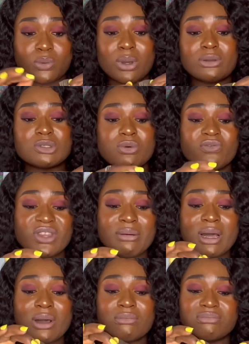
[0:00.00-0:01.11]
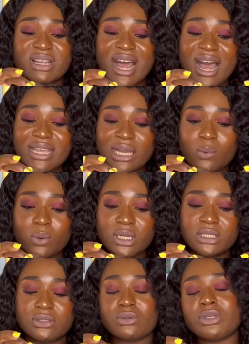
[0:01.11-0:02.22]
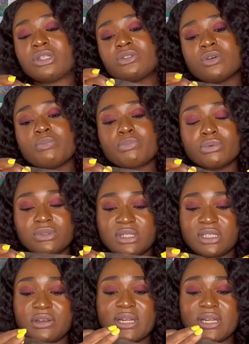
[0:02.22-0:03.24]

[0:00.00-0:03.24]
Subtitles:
while some of them are higher quality, so it's not prone to tearing.